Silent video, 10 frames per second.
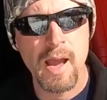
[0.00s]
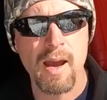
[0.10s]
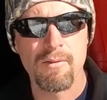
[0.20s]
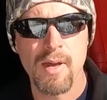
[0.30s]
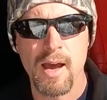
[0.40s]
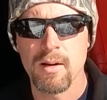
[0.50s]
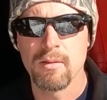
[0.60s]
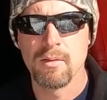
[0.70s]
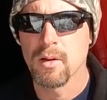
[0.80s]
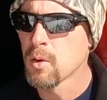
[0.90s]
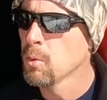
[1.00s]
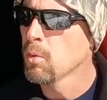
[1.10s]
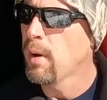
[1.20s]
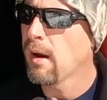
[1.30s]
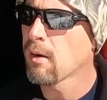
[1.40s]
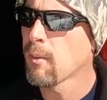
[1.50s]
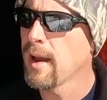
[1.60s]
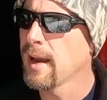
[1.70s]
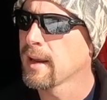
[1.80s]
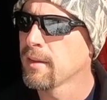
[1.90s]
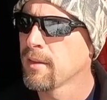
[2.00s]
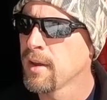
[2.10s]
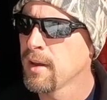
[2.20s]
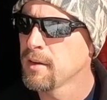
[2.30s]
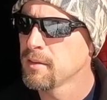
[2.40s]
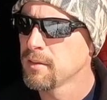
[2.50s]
have that cool power wagon that